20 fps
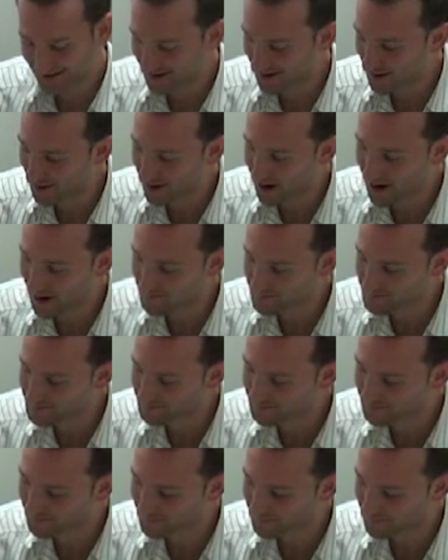
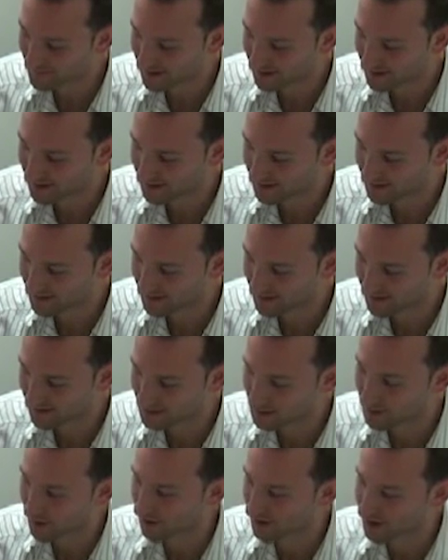So
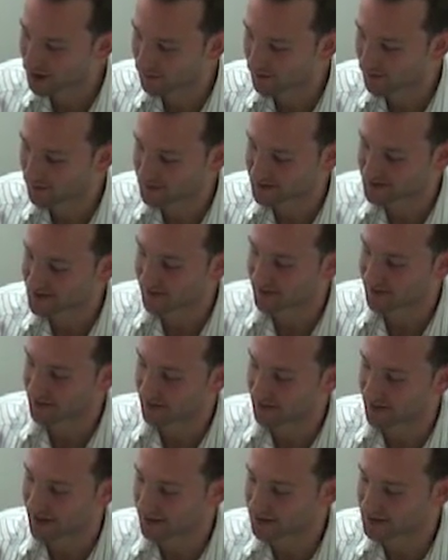you are covered for
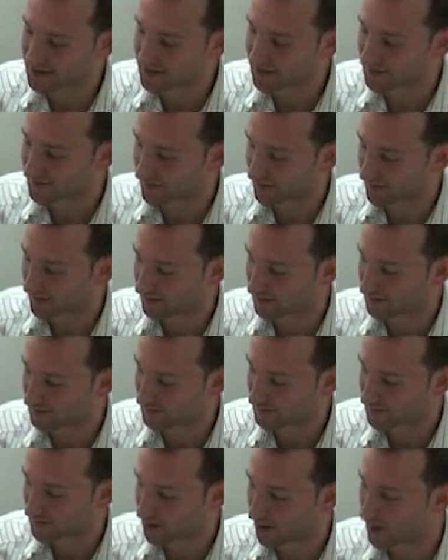$70,000 if an
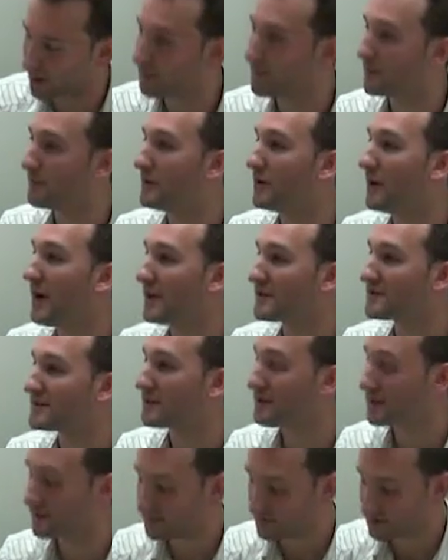automobile
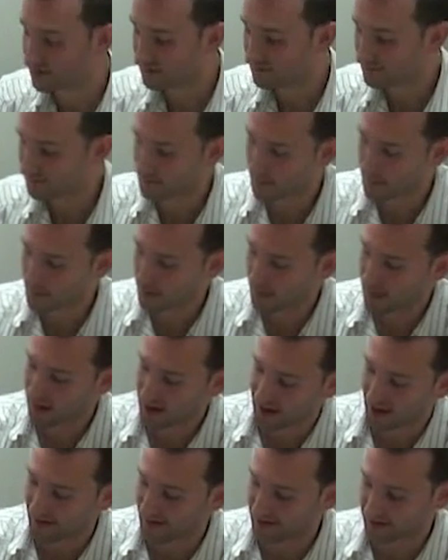accident kills you,
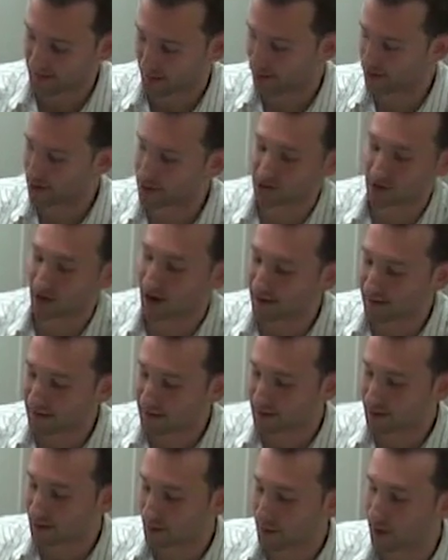and that's where you're
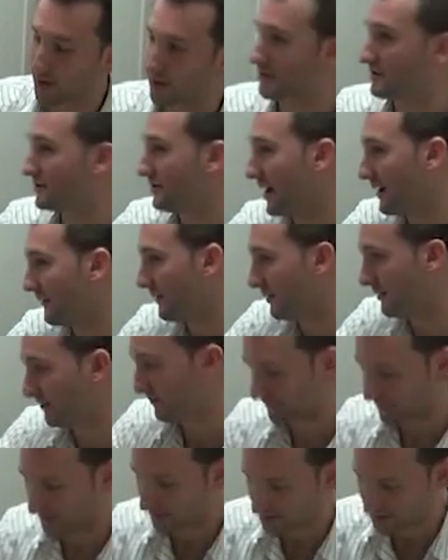driving, your partner's
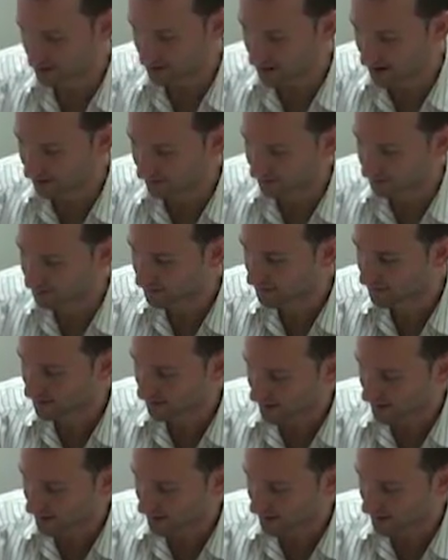driving, friend's driving.